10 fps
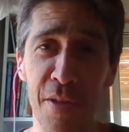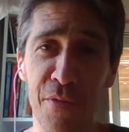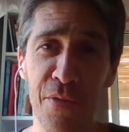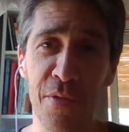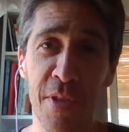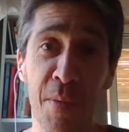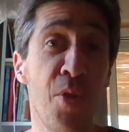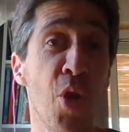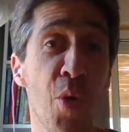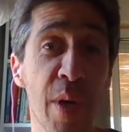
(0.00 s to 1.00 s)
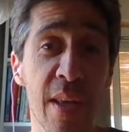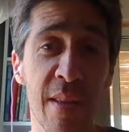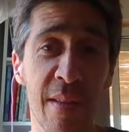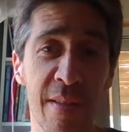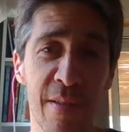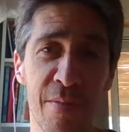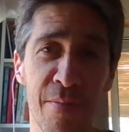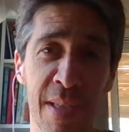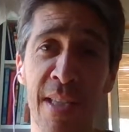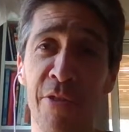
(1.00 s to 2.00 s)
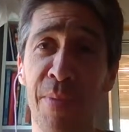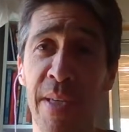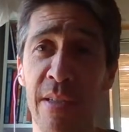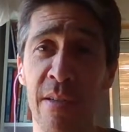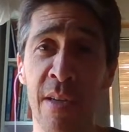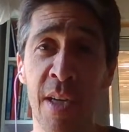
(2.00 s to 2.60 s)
I keep knowing myself better,